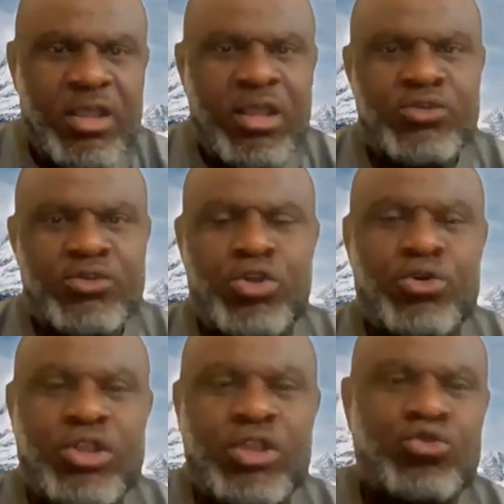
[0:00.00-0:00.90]
So
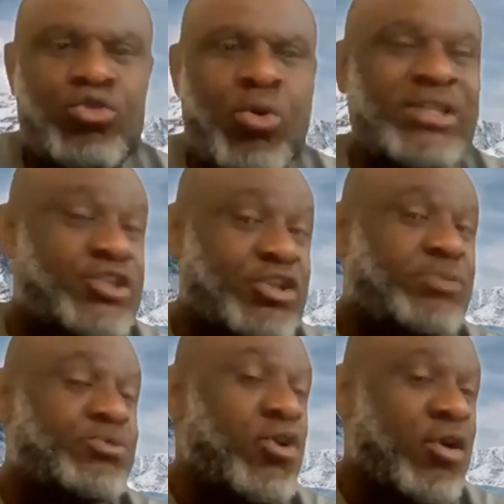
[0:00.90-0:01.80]
you need to know what is
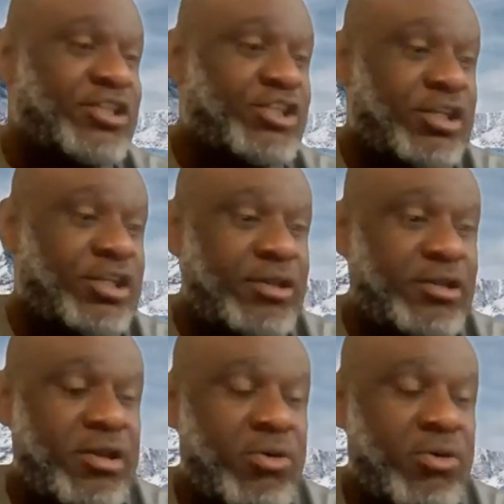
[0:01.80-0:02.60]
cryptocurrency,